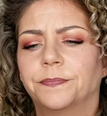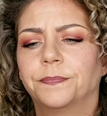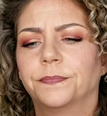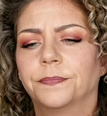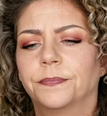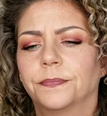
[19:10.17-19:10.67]

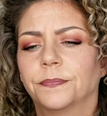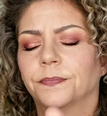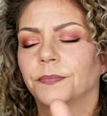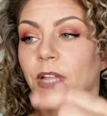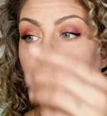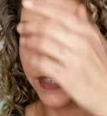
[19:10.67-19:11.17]
Mm,
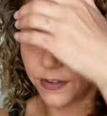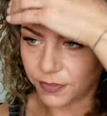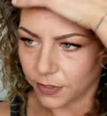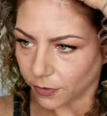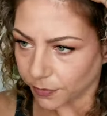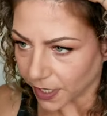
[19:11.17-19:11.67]
I
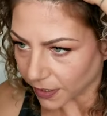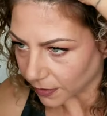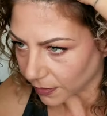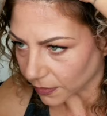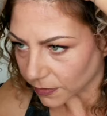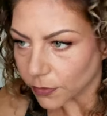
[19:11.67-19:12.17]
definitely rubbed that in a
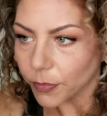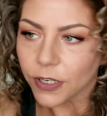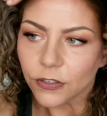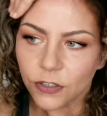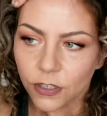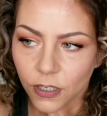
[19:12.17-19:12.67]
little too
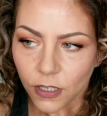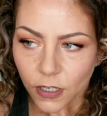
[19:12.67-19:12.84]
much.